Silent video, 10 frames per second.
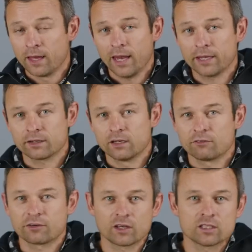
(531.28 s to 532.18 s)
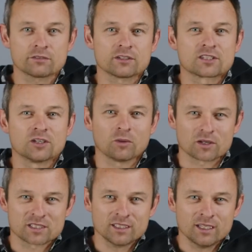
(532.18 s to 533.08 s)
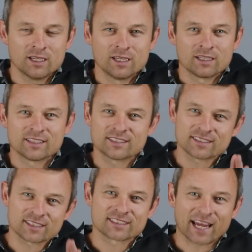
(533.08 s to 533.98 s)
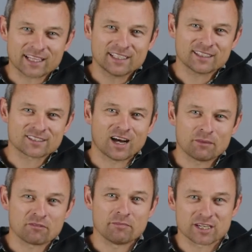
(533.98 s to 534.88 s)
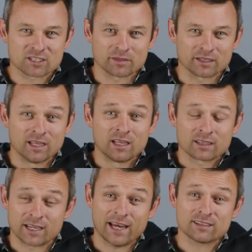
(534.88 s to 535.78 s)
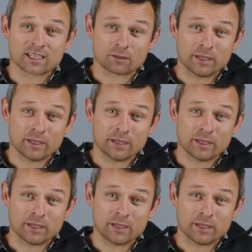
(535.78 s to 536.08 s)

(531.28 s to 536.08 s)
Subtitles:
And for those of you still watching, this is exactly the type of measurement that Haltech